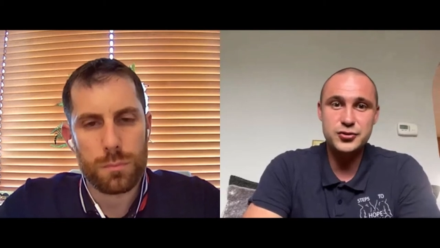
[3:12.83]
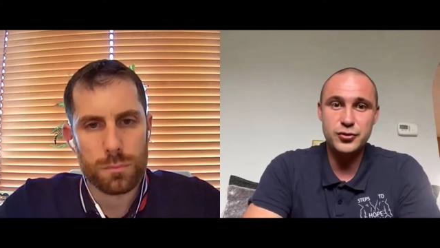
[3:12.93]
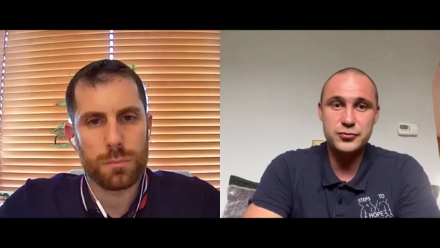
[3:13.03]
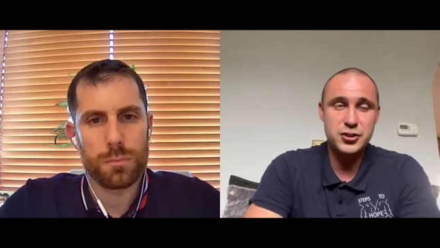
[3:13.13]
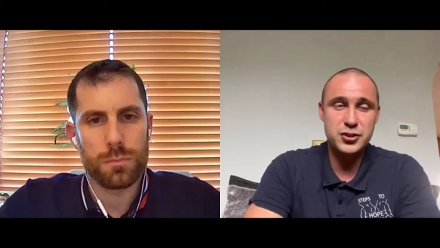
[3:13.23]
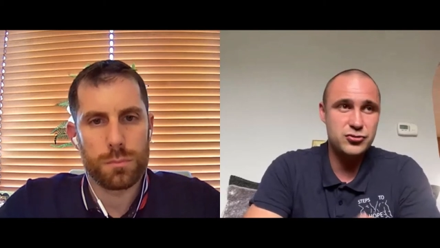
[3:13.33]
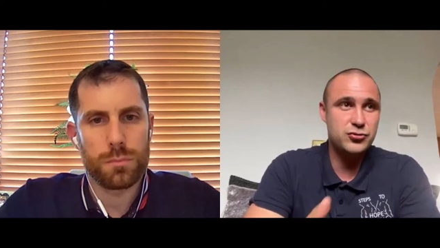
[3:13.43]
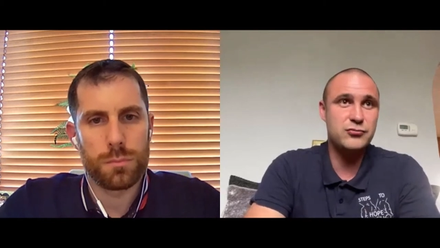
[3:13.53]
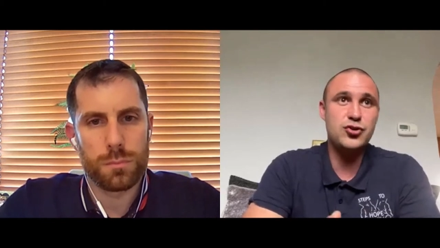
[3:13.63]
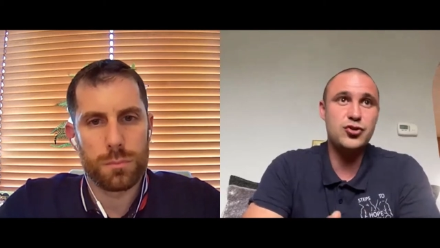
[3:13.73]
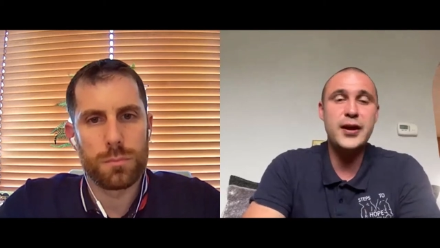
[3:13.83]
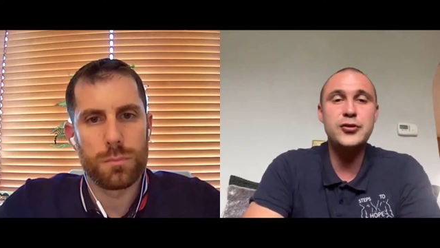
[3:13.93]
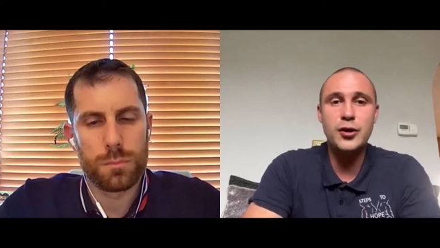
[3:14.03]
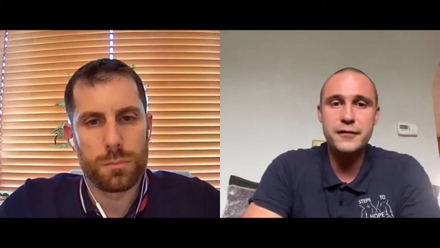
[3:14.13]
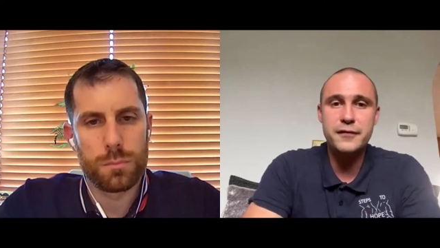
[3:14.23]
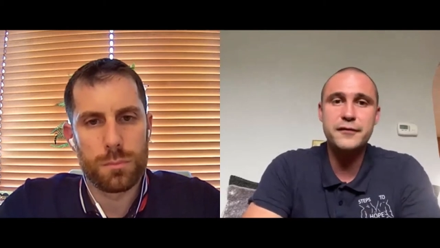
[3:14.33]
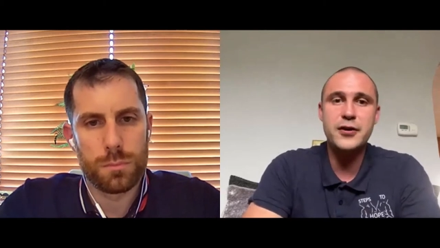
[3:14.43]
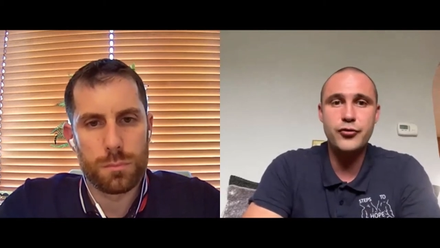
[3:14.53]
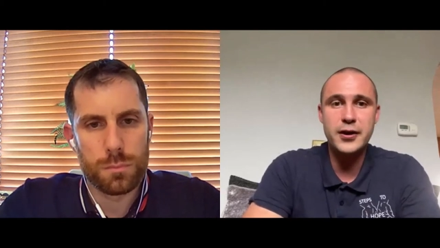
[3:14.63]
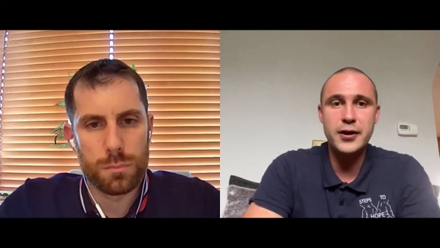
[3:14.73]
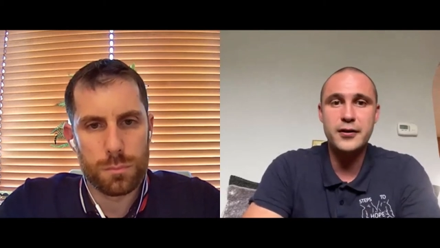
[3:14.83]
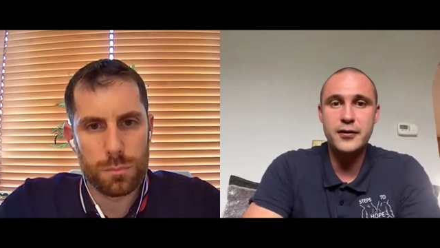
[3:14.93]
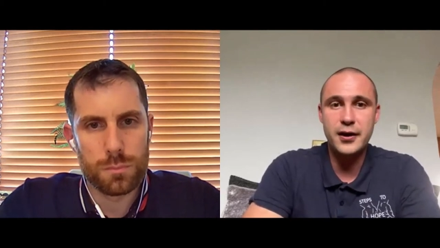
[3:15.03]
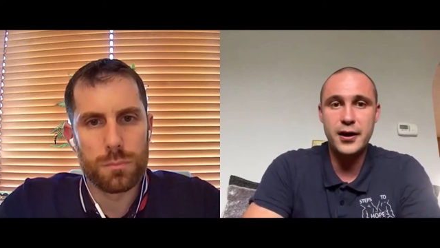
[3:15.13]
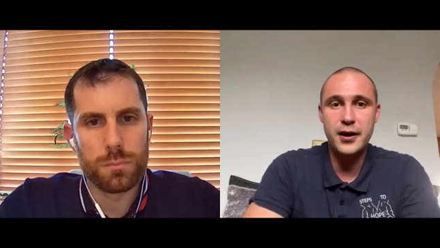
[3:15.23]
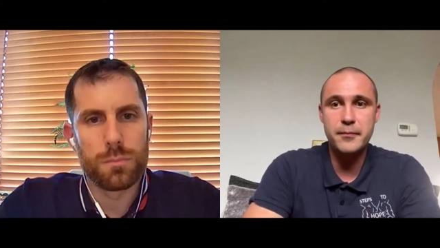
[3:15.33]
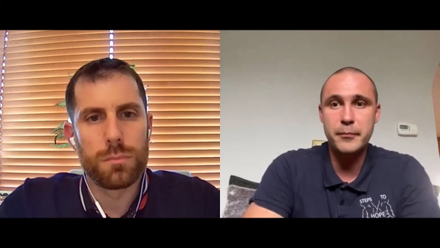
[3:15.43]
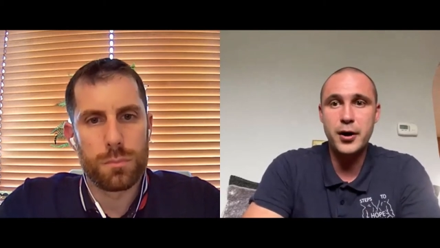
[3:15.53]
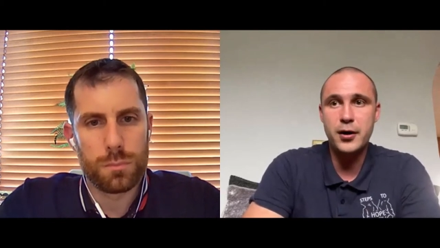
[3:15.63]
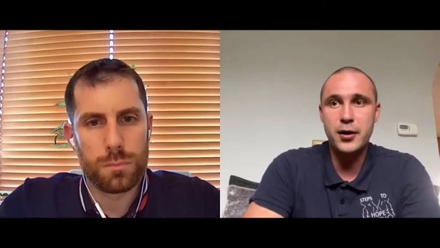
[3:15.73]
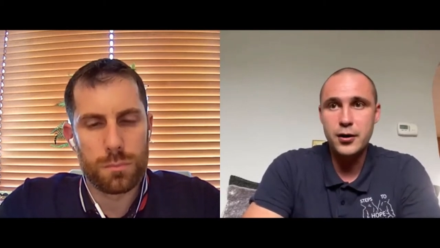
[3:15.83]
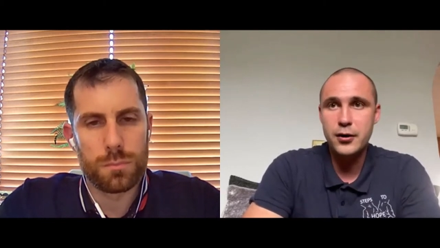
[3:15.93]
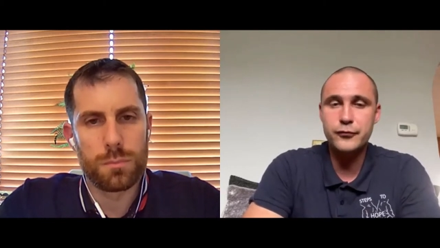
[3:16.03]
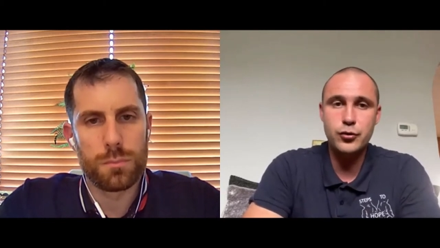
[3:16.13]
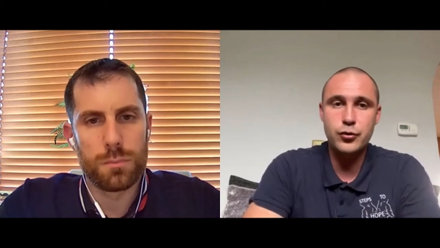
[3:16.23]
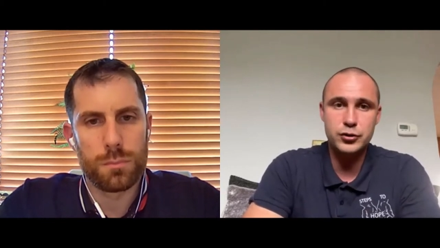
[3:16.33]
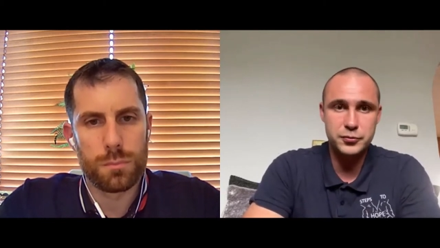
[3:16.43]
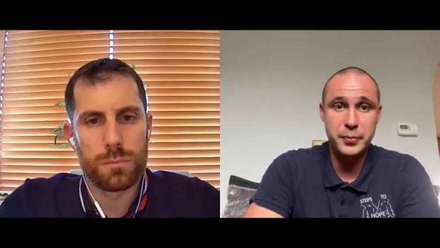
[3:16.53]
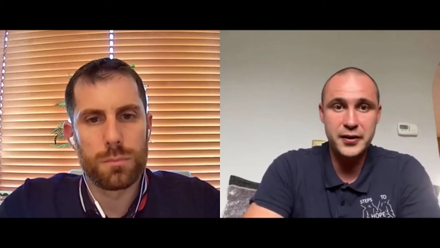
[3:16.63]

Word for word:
Speaker 1: So just trying to do everything right, um, but of course